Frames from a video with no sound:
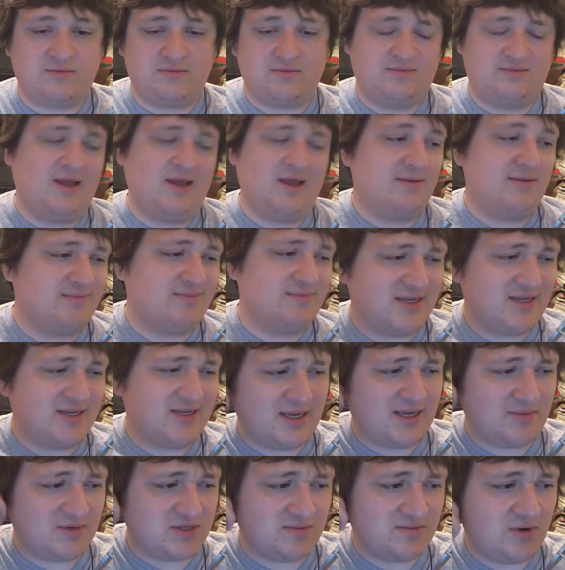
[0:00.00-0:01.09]
not his
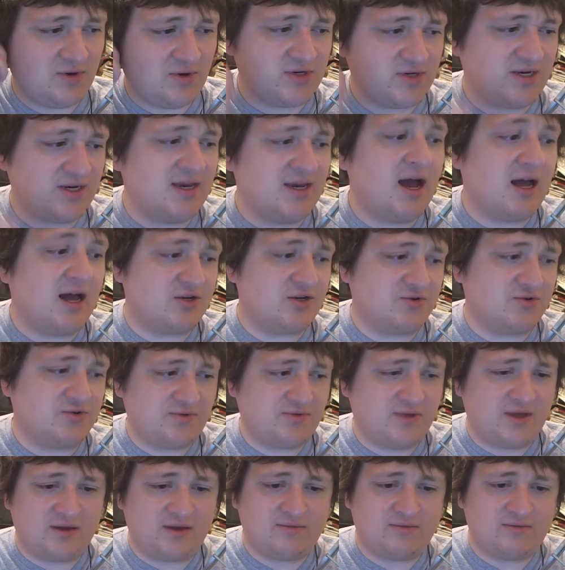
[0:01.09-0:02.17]
name wasn't Mojang, Notch,
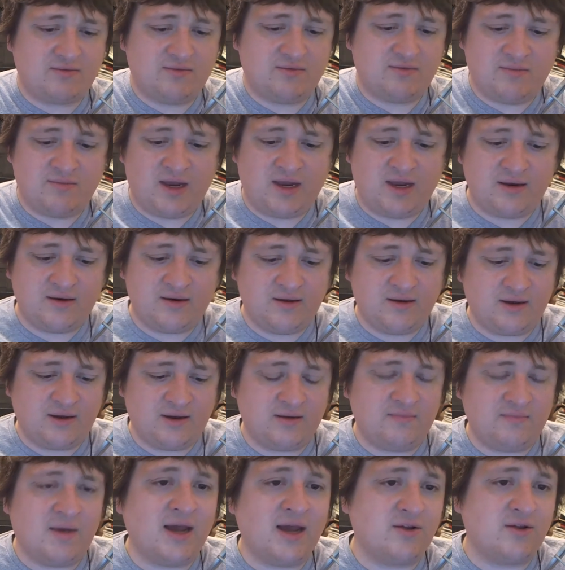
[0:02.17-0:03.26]
that made
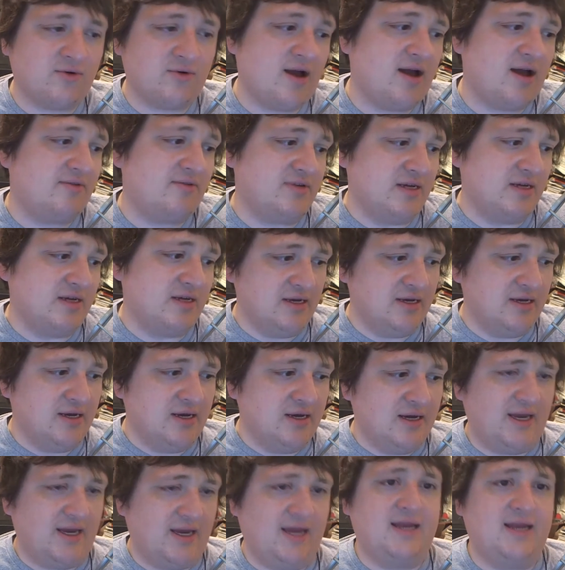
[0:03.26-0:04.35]
Minecraft,
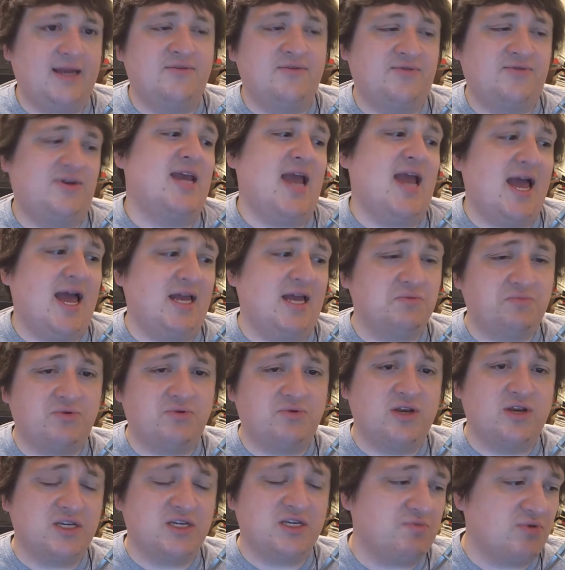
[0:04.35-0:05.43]
and if he had to
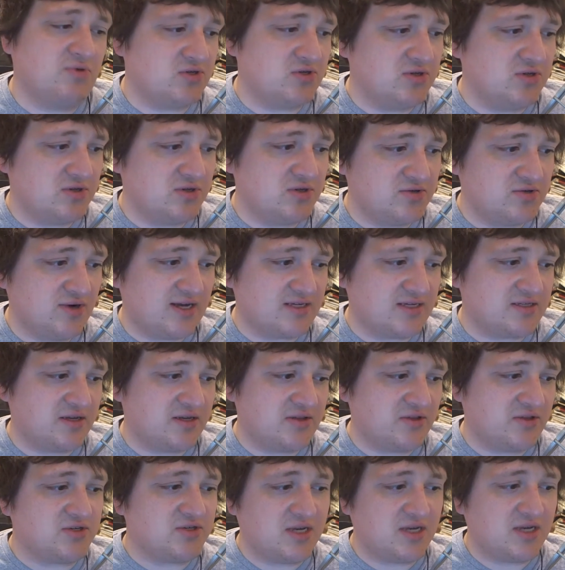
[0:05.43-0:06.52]
put his personal address,
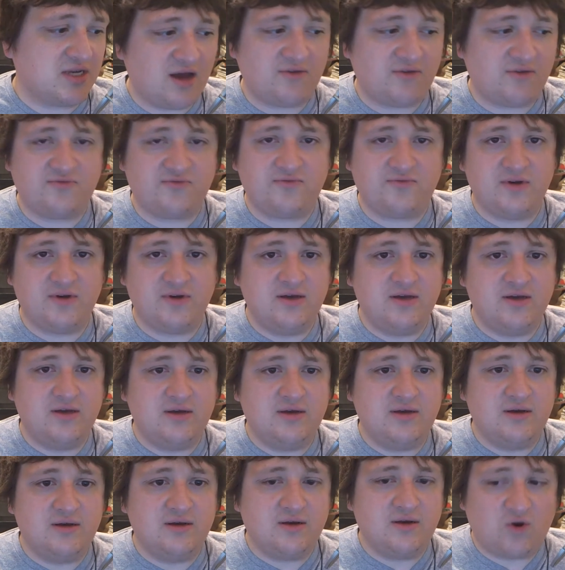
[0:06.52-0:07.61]
there's enough
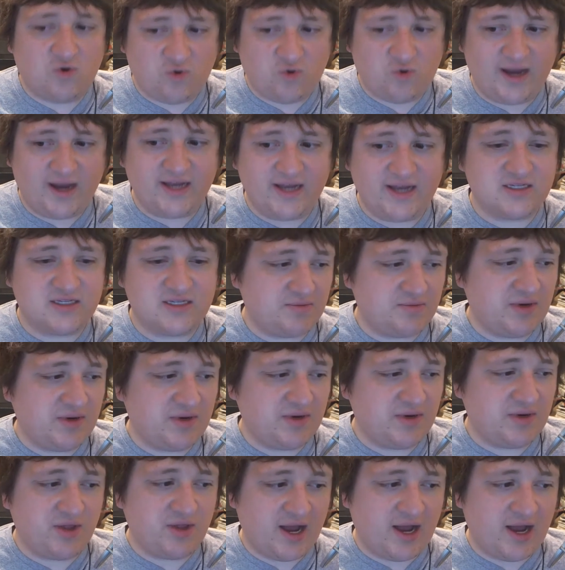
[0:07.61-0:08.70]
crazy
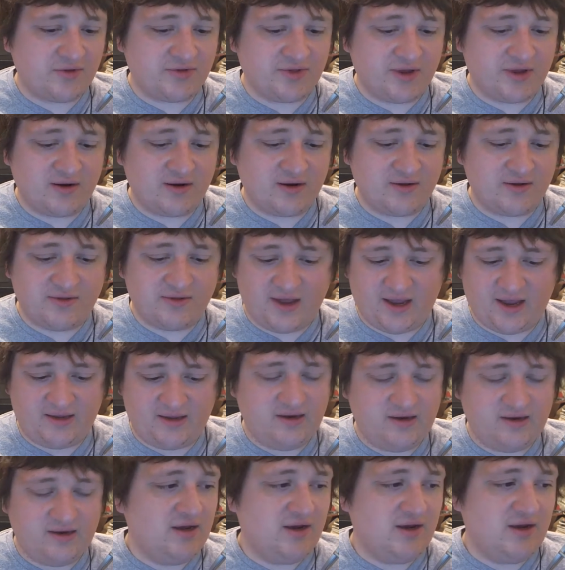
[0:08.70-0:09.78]
people out there that
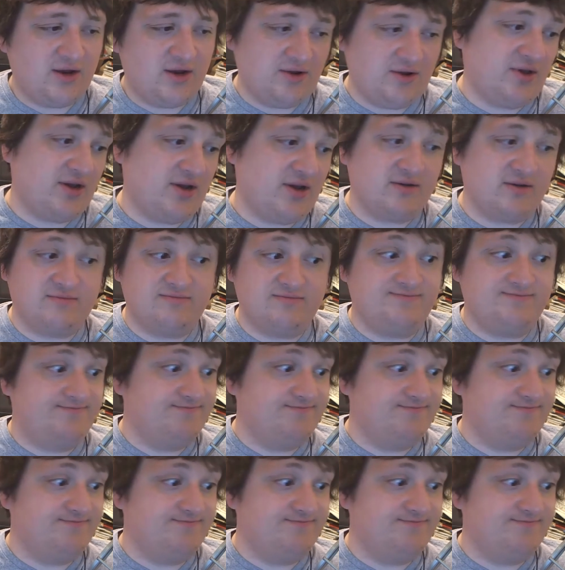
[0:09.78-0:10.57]
they could